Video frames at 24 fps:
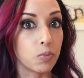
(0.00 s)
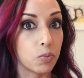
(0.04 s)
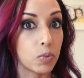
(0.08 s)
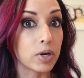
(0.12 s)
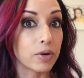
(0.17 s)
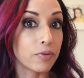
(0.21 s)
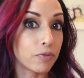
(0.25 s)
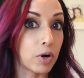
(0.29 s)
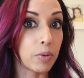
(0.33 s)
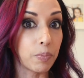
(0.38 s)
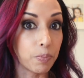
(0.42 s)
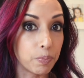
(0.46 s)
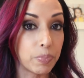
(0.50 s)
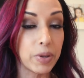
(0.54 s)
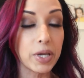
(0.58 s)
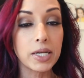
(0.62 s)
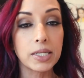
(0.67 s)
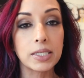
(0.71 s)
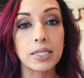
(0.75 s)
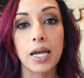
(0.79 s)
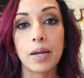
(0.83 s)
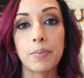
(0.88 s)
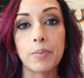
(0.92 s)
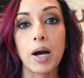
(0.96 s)
one of our
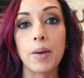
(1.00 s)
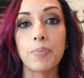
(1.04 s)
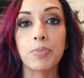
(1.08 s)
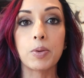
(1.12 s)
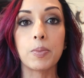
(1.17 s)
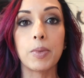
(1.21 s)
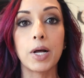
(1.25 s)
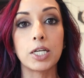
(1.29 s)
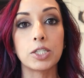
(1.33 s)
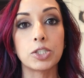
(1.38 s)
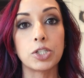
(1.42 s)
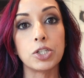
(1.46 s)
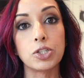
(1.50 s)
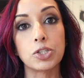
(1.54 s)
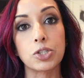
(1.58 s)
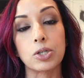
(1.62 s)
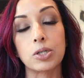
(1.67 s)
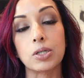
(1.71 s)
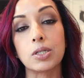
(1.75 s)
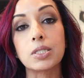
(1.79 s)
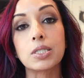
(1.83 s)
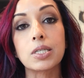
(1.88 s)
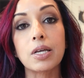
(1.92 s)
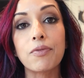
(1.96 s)
big time ophthalmology
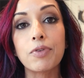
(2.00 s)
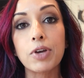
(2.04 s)
journals,